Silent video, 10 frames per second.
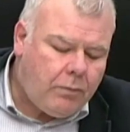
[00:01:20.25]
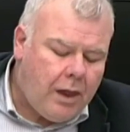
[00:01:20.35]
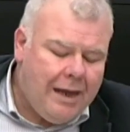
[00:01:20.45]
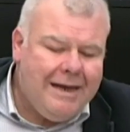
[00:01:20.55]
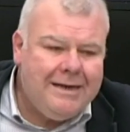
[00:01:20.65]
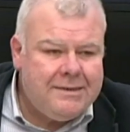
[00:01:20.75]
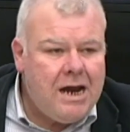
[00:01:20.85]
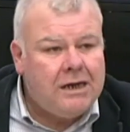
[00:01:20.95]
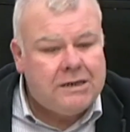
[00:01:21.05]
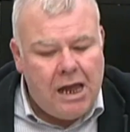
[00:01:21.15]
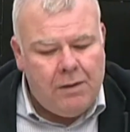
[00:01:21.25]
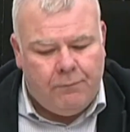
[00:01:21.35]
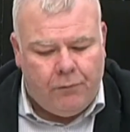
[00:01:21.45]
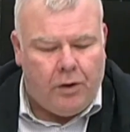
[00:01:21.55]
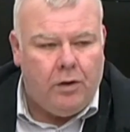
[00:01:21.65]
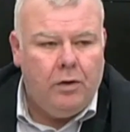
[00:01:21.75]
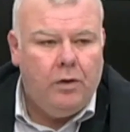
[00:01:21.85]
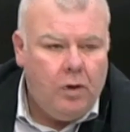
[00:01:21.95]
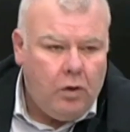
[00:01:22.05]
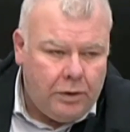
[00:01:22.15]
it is not helpful
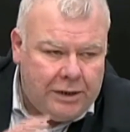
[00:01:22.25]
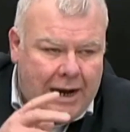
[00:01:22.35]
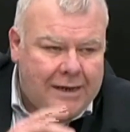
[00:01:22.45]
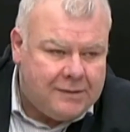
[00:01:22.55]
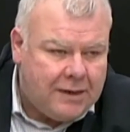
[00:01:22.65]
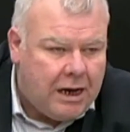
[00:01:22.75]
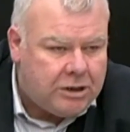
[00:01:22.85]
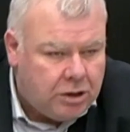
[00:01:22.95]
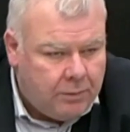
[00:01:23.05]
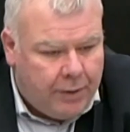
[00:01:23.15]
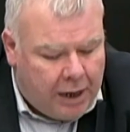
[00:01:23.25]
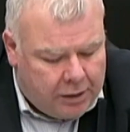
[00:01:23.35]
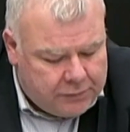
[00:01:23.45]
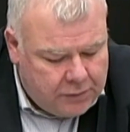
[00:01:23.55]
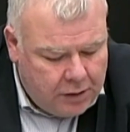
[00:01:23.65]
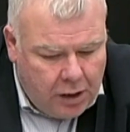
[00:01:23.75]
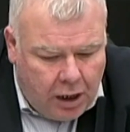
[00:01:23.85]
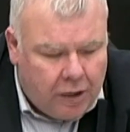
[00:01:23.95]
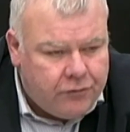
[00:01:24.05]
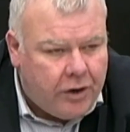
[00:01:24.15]
when the likes of the national parks
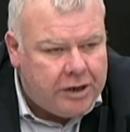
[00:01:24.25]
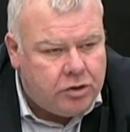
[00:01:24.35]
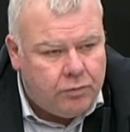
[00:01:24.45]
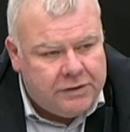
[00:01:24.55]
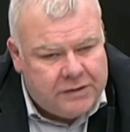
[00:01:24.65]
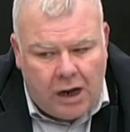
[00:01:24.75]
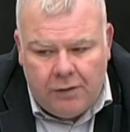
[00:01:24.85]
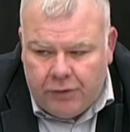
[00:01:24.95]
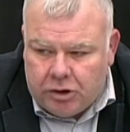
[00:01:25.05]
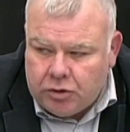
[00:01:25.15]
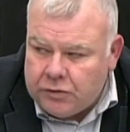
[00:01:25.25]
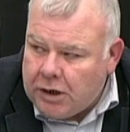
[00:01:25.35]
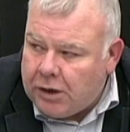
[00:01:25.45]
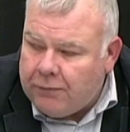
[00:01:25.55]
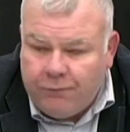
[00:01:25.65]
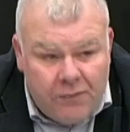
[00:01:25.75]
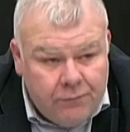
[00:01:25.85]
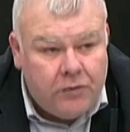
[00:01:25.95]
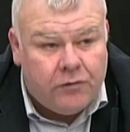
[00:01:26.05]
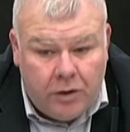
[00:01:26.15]
are trying to resolve issues on the
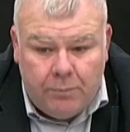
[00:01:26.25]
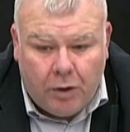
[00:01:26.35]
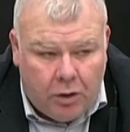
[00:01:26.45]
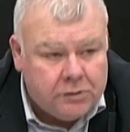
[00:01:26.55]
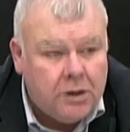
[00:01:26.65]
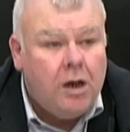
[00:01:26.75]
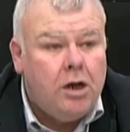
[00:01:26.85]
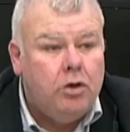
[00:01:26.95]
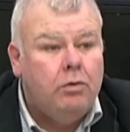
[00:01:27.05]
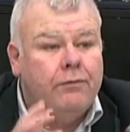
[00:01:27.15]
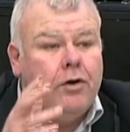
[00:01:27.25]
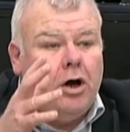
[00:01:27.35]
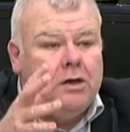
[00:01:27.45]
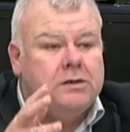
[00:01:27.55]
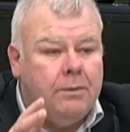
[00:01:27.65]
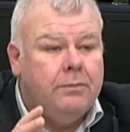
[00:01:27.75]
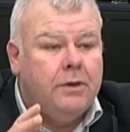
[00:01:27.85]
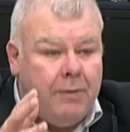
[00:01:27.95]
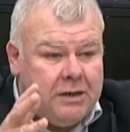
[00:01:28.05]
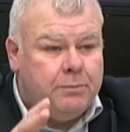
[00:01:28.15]
53 bogs. You have called them the
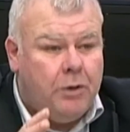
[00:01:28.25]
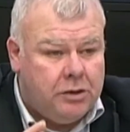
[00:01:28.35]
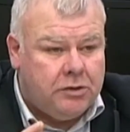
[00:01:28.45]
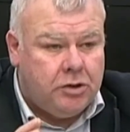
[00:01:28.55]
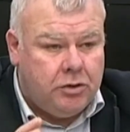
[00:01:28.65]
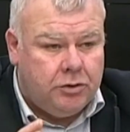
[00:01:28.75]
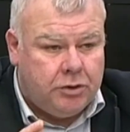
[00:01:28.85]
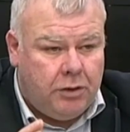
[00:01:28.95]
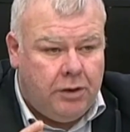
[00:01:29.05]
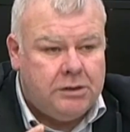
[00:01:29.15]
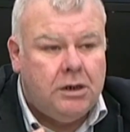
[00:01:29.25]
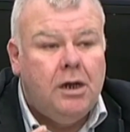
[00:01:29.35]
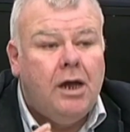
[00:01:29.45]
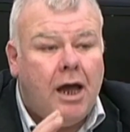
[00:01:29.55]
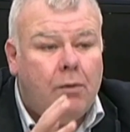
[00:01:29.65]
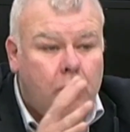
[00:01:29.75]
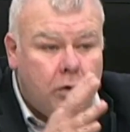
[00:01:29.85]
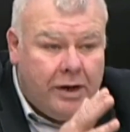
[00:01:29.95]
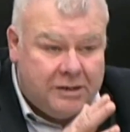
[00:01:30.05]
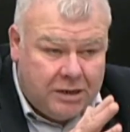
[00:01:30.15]
best bogs in the country, right? And one
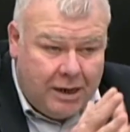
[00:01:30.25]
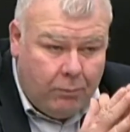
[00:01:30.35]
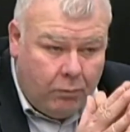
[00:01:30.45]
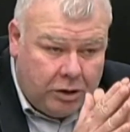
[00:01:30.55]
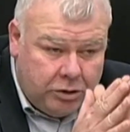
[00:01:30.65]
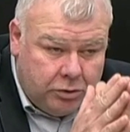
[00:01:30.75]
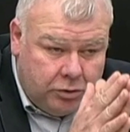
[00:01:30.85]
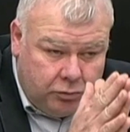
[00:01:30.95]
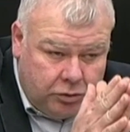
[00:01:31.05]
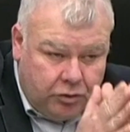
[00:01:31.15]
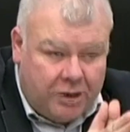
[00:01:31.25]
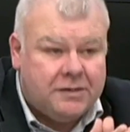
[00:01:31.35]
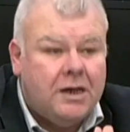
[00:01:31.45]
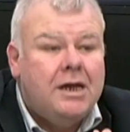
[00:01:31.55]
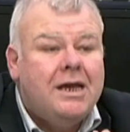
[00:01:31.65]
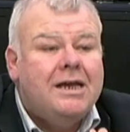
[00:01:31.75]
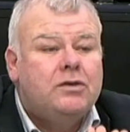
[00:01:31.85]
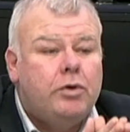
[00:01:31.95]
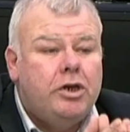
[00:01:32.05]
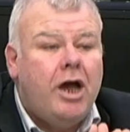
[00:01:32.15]
question I want you to address is
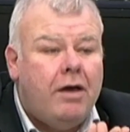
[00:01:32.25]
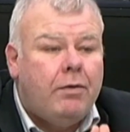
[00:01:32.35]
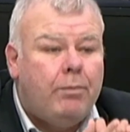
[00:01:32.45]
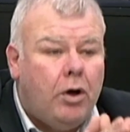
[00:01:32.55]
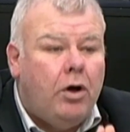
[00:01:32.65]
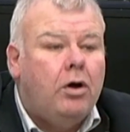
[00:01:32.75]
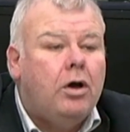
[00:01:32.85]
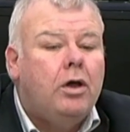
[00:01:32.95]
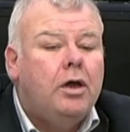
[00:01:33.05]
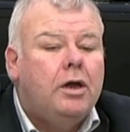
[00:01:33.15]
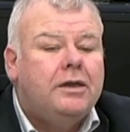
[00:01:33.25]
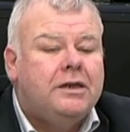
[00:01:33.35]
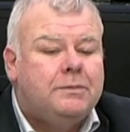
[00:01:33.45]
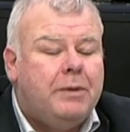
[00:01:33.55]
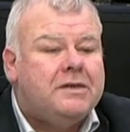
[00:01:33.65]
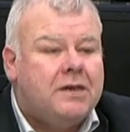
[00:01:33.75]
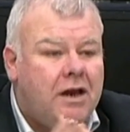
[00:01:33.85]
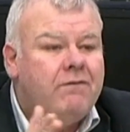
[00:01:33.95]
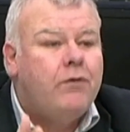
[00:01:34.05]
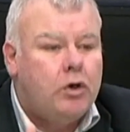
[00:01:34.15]
when you have a bog that's basically
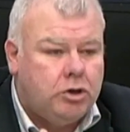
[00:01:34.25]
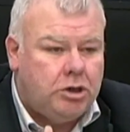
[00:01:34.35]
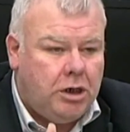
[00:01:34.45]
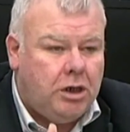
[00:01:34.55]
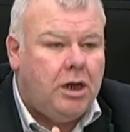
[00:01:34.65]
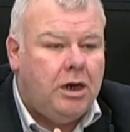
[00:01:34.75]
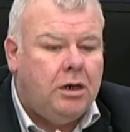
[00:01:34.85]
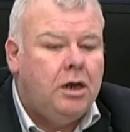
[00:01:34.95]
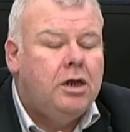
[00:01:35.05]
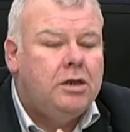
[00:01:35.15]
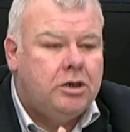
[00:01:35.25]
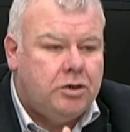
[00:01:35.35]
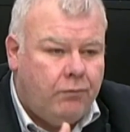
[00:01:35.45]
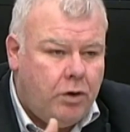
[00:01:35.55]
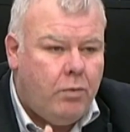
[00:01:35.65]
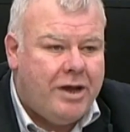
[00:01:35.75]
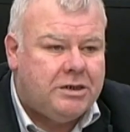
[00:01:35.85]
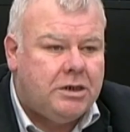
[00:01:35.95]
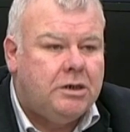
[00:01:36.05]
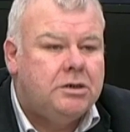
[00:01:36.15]
functioning in that you've
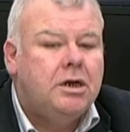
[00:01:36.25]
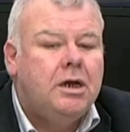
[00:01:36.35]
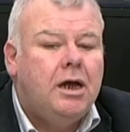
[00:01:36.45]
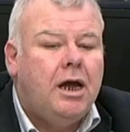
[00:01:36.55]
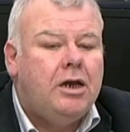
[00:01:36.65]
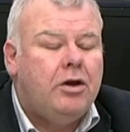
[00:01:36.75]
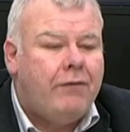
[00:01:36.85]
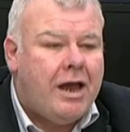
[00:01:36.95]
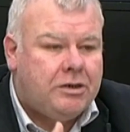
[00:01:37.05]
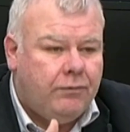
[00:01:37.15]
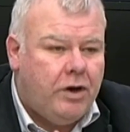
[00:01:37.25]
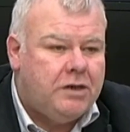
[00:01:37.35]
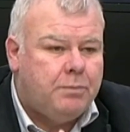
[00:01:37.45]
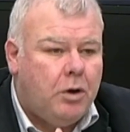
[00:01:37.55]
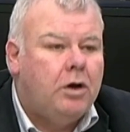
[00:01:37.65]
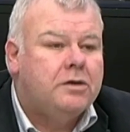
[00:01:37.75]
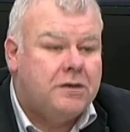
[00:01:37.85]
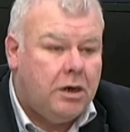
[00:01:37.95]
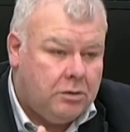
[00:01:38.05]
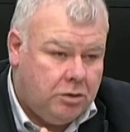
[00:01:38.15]
re-wetted and you have active raised bogs
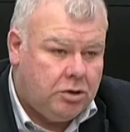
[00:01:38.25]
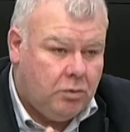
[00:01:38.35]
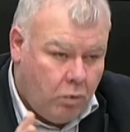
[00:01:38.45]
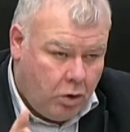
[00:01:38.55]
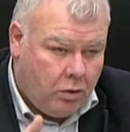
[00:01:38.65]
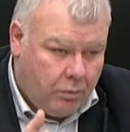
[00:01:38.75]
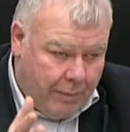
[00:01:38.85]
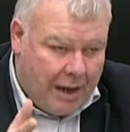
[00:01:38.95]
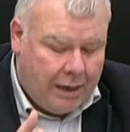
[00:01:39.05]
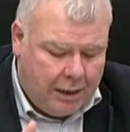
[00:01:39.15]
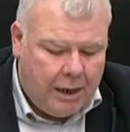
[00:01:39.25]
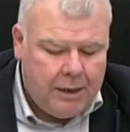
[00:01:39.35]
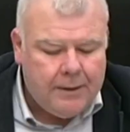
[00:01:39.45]
starting to work back again,